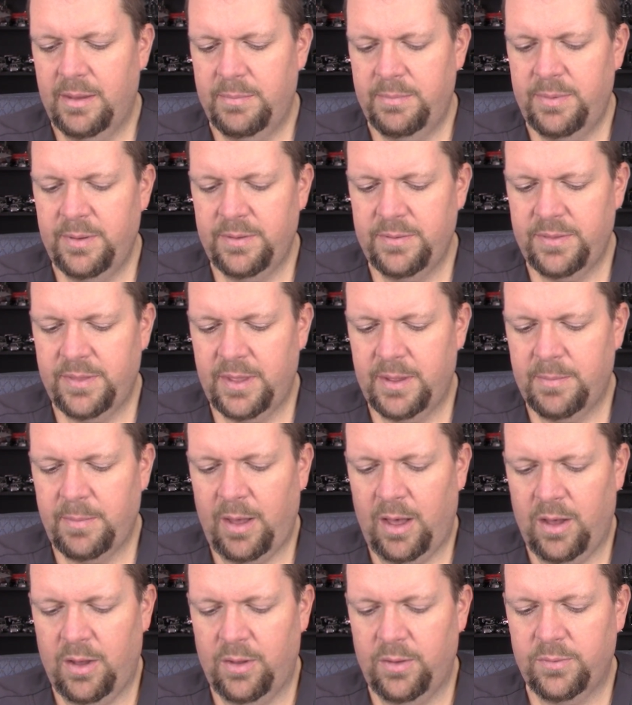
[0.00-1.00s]
Built them
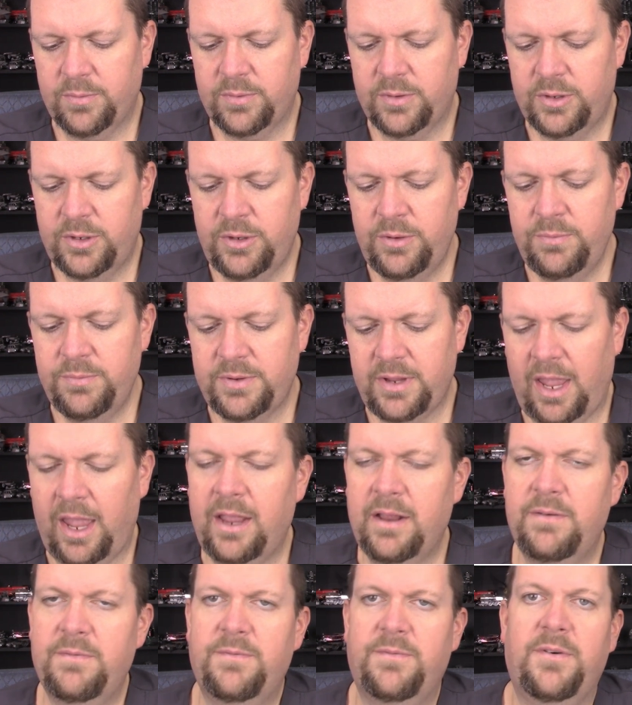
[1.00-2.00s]
all. Cute
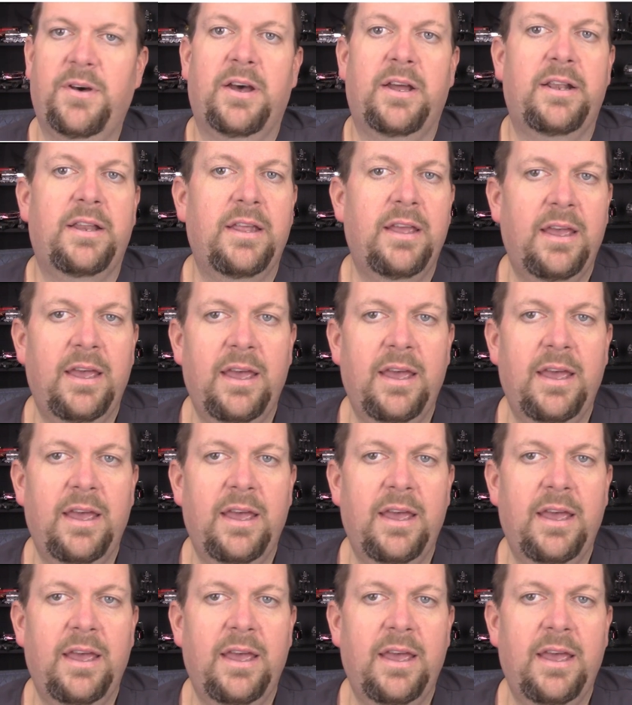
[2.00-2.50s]
and fun.